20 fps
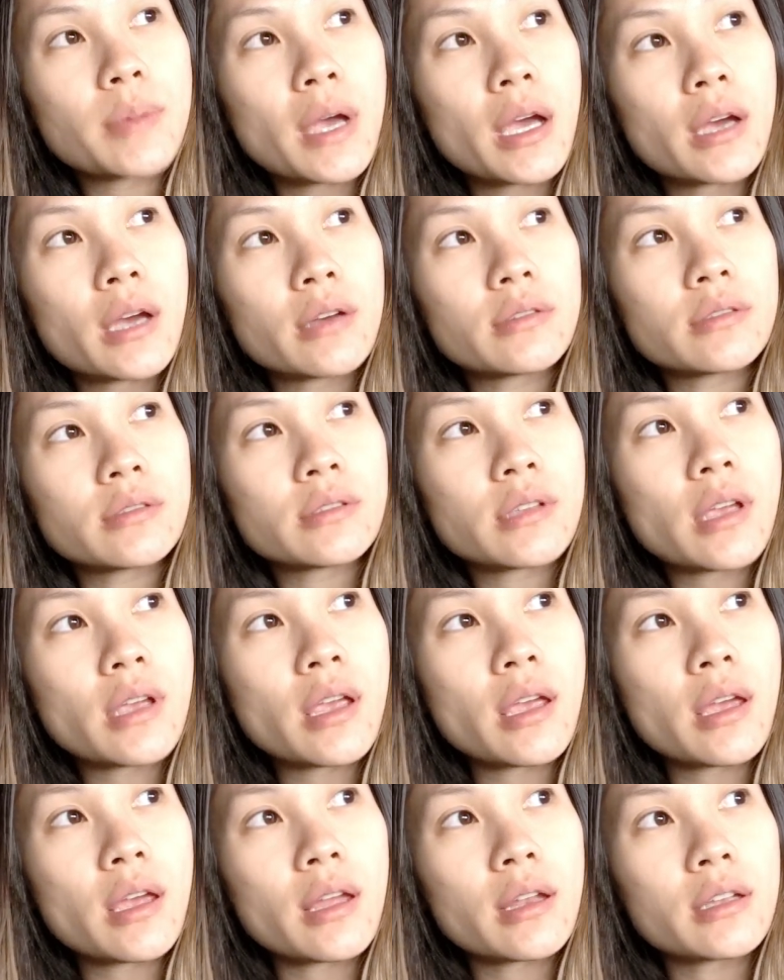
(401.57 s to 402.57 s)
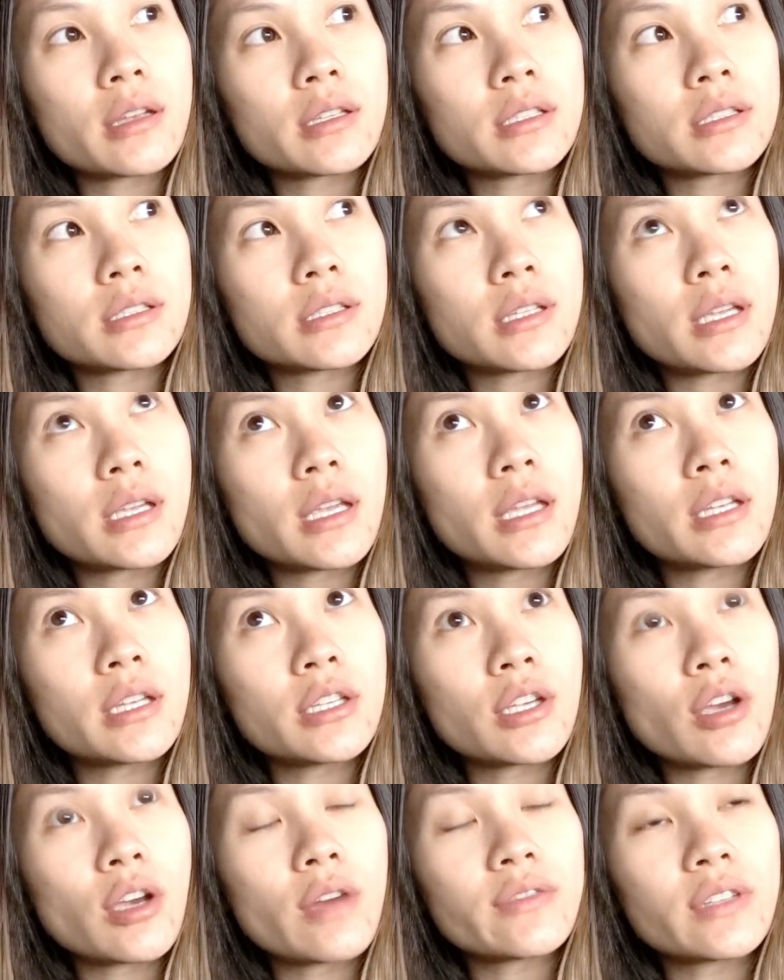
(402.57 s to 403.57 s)
pounds and
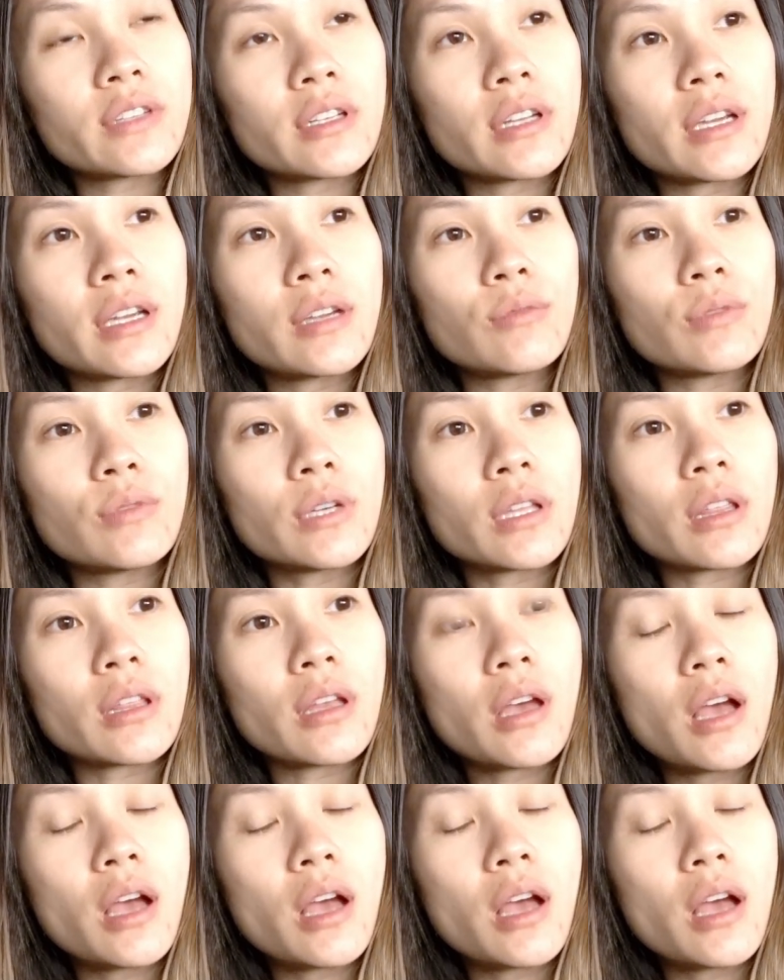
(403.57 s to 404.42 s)
ending off the night with